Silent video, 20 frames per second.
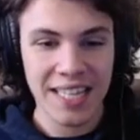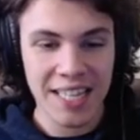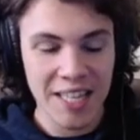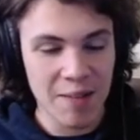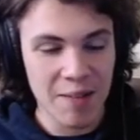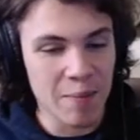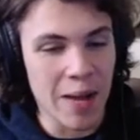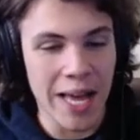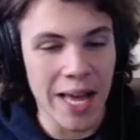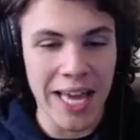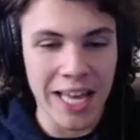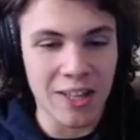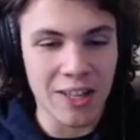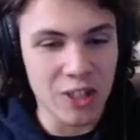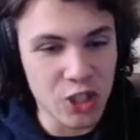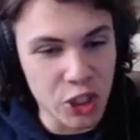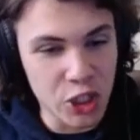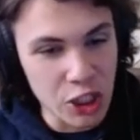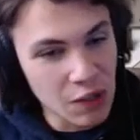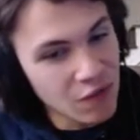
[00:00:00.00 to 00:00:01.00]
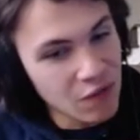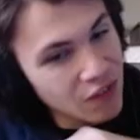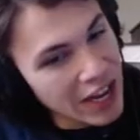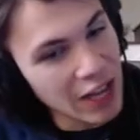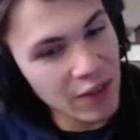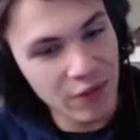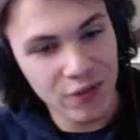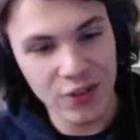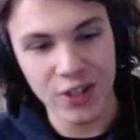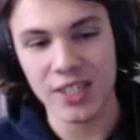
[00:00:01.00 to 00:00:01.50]
My English just
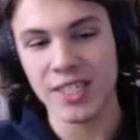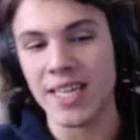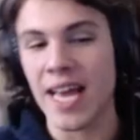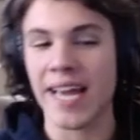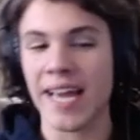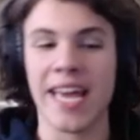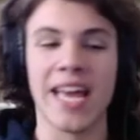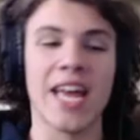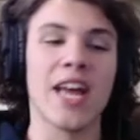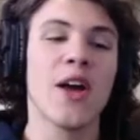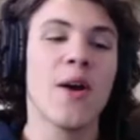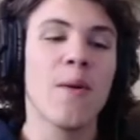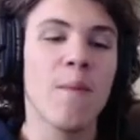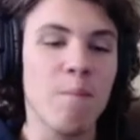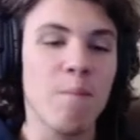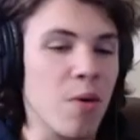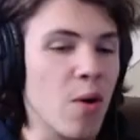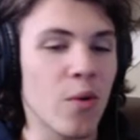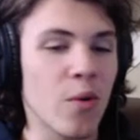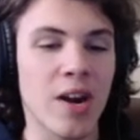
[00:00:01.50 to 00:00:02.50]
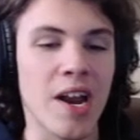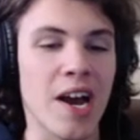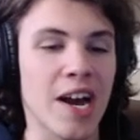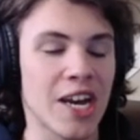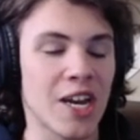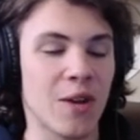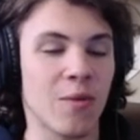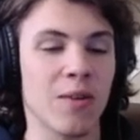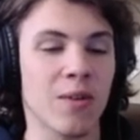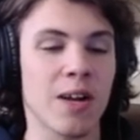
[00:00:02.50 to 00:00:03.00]
failed for a second, but we're not
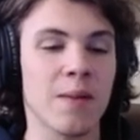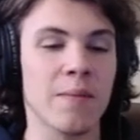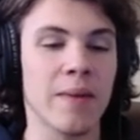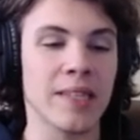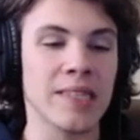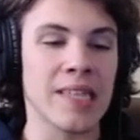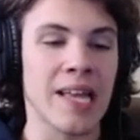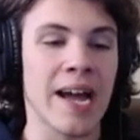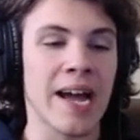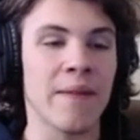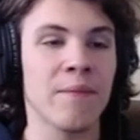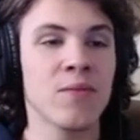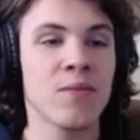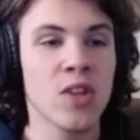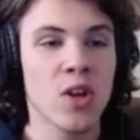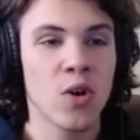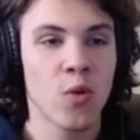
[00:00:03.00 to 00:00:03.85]
gonna worry about that.